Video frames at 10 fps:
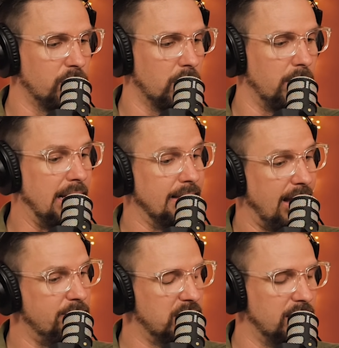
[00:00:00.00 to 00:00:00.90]
to earn a
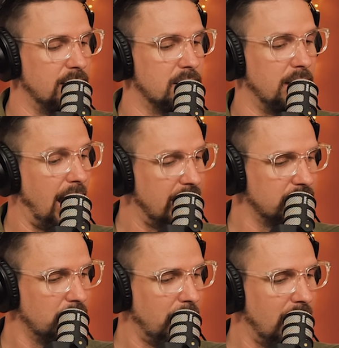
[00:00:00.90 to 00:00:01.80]
life sentence in
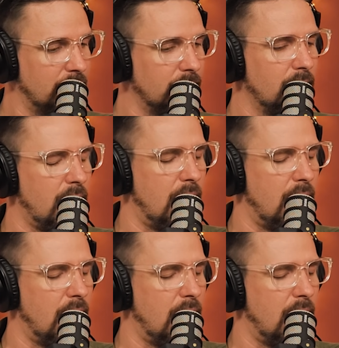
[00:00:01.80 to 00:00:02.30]
Azkaban.